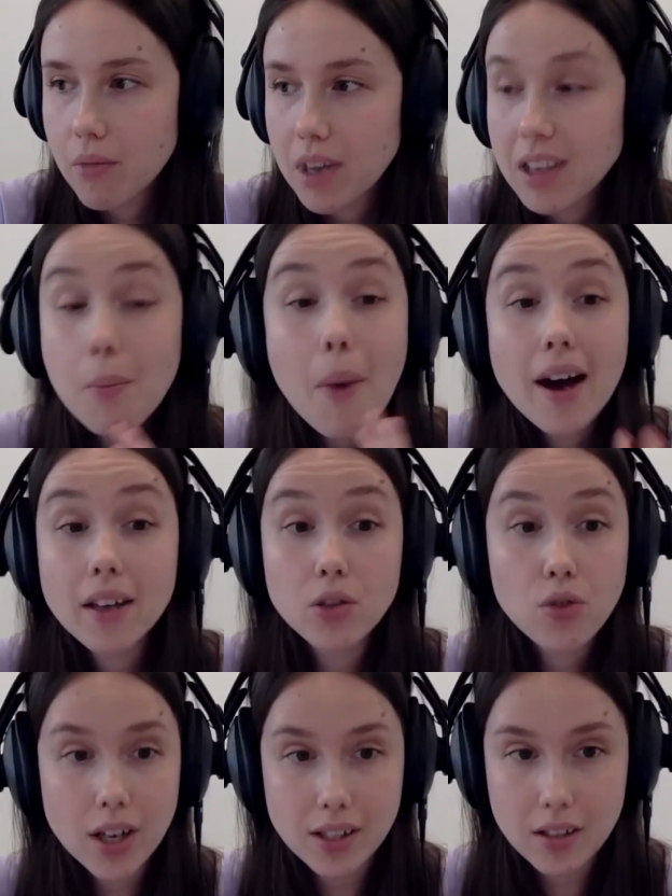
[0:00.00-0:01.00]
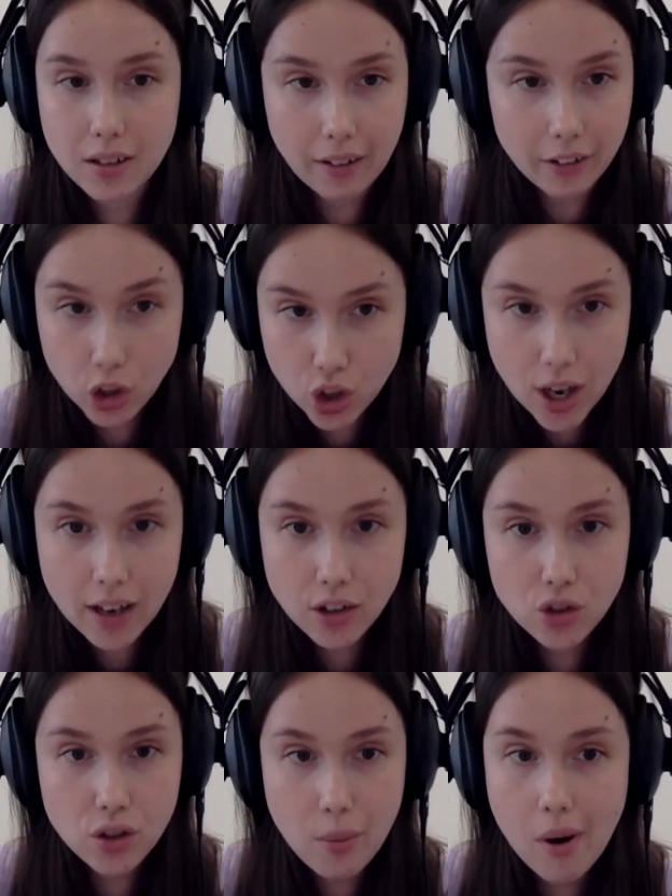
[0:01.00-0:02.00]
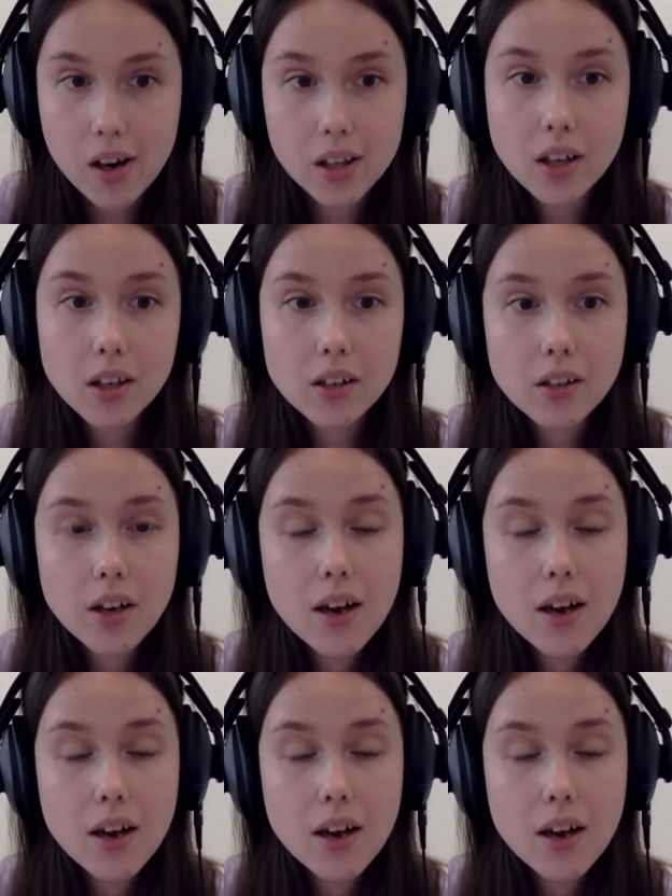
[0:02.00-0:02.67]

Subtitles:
might drastically change the market.